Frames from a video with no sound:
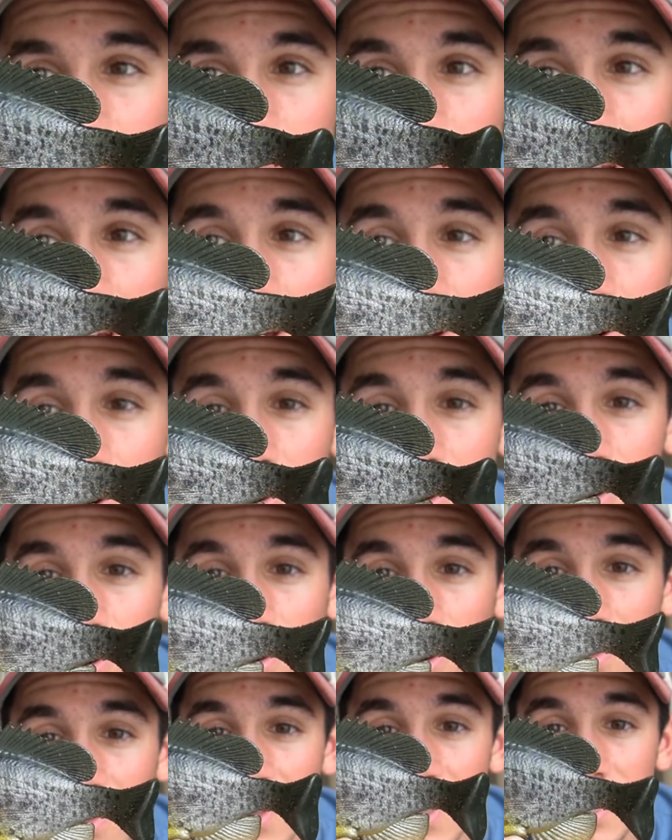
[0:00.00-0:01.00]
and pattern
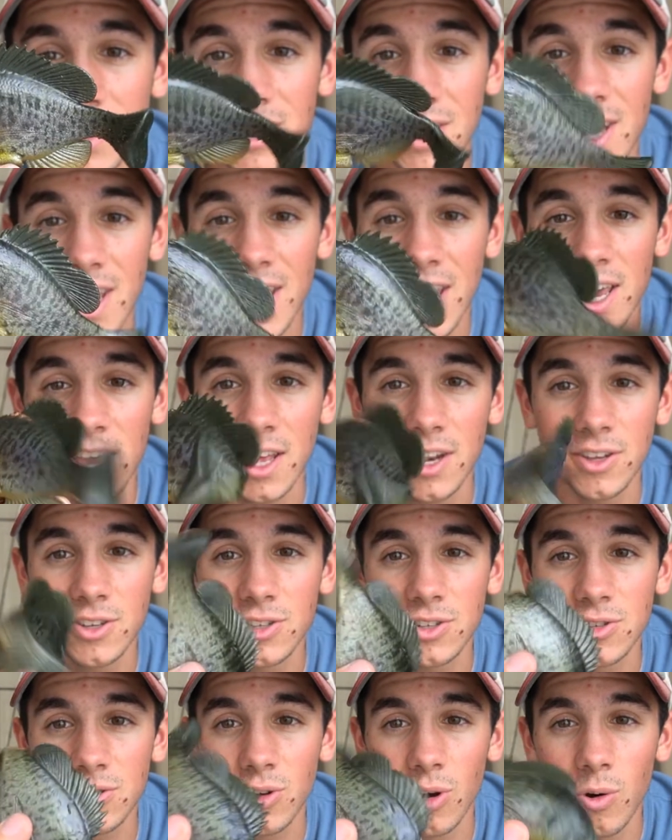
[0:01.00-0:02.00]
on this. It
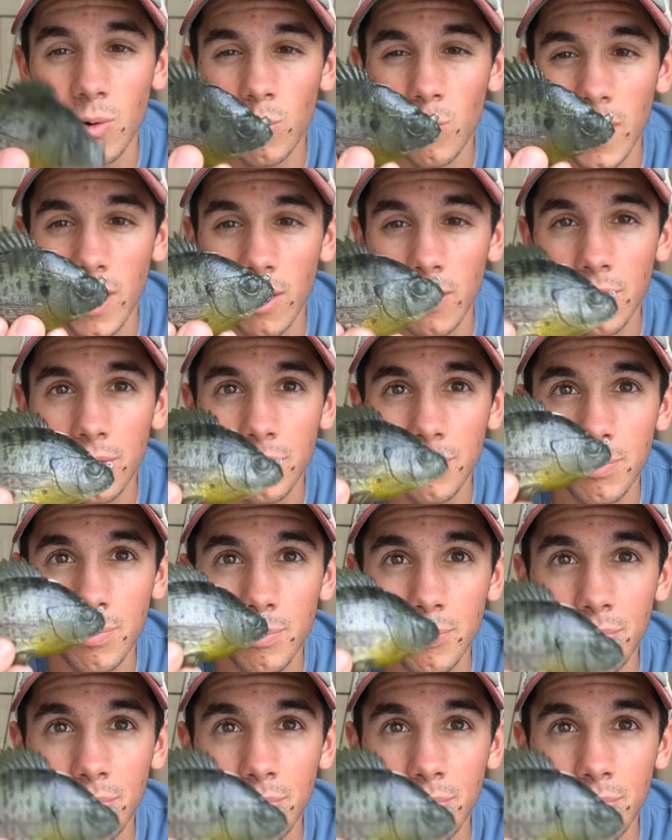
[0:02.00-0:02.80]
is so well